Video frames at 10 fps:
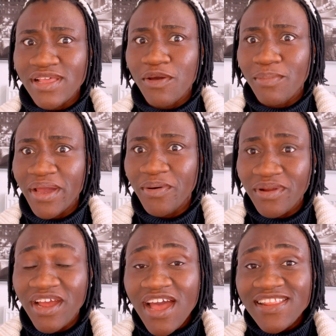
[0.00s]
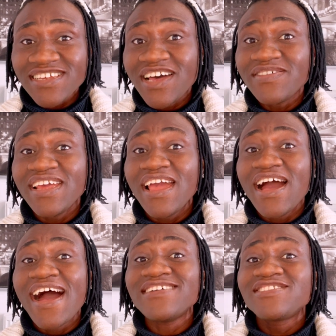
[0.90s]
like, oh my god. That's how they
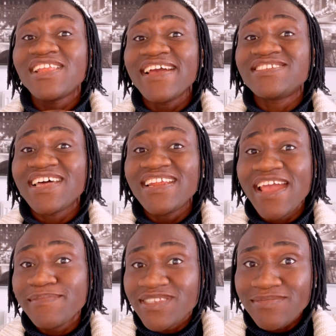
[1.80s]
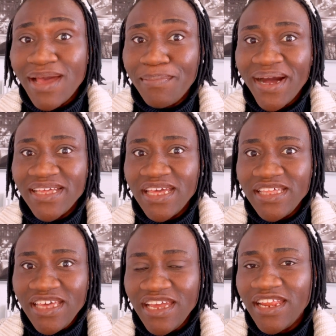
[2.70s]
had to like start emptying my bag
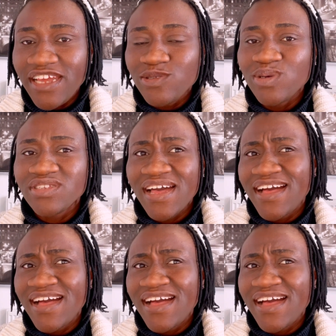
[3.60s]
again. It was